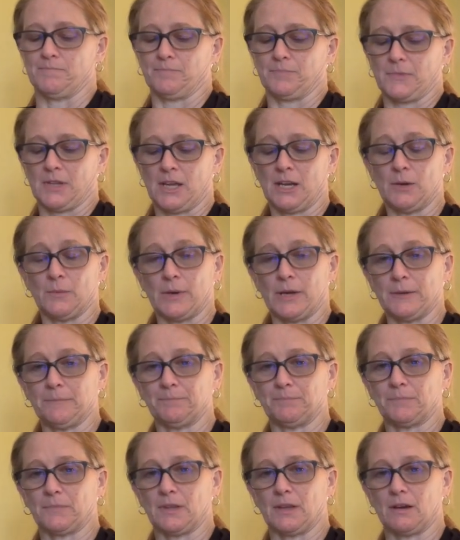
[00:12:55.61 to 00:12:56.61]
anyway,
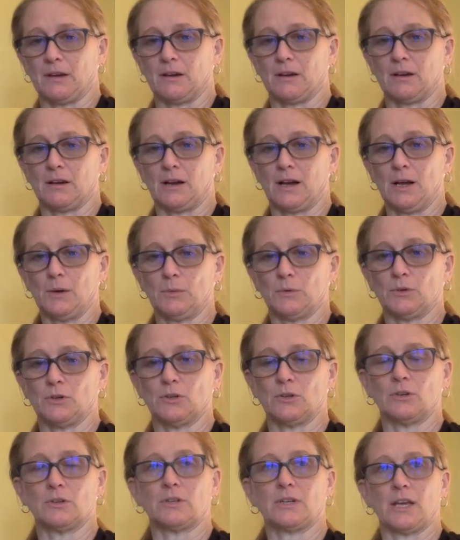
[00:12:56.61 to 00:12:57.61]
I
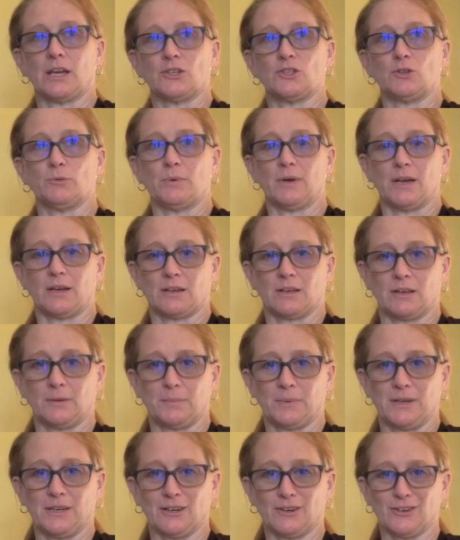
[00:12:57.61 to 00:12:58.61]
will catch you back up
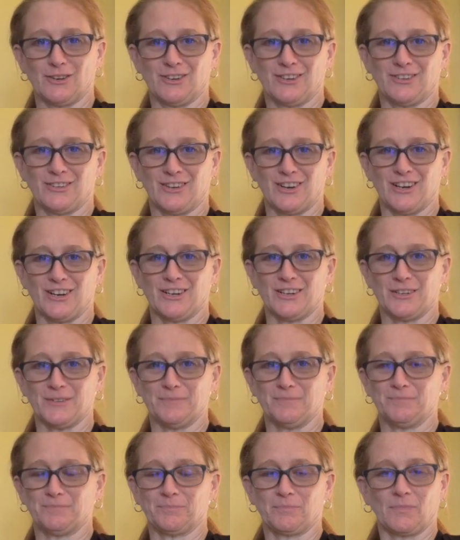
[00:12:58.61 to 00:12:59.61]
here
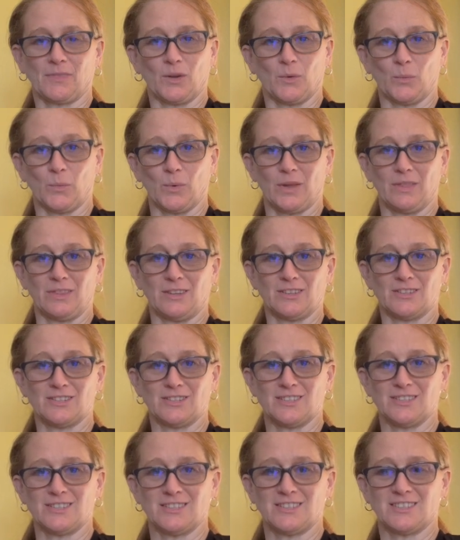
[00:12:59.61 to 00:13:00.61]
when this
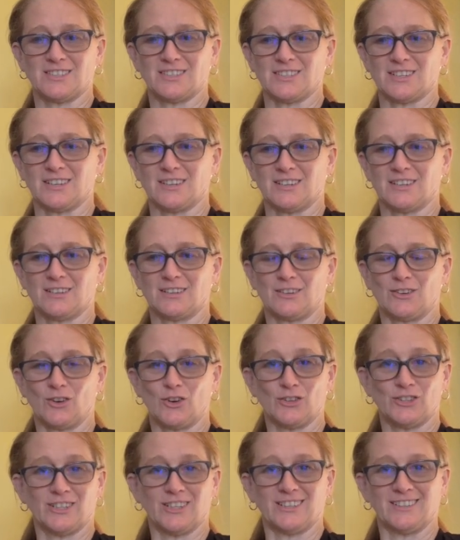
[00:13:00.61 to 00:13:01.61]
is
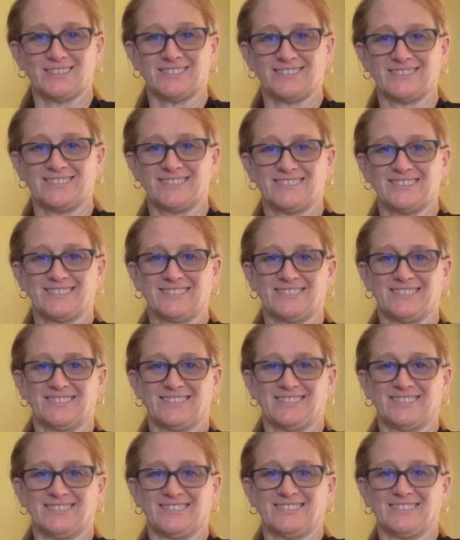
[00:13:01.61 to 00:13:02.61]
all done.
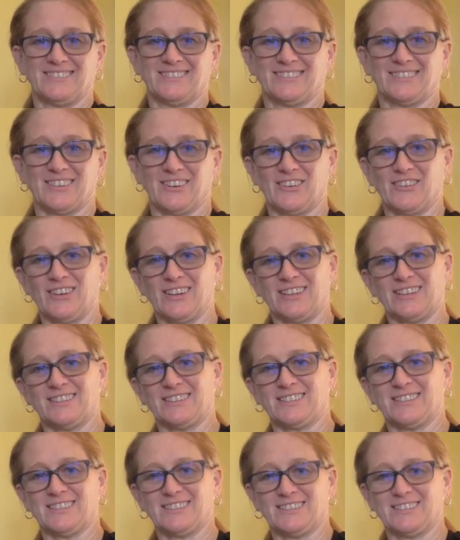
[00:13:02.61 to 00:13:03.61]
All right,
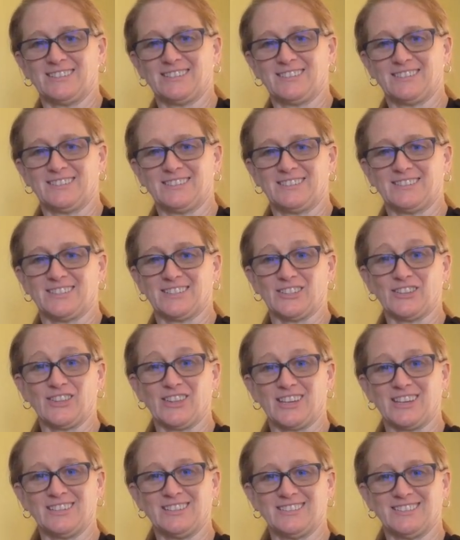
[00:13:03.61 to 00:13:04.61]
till then.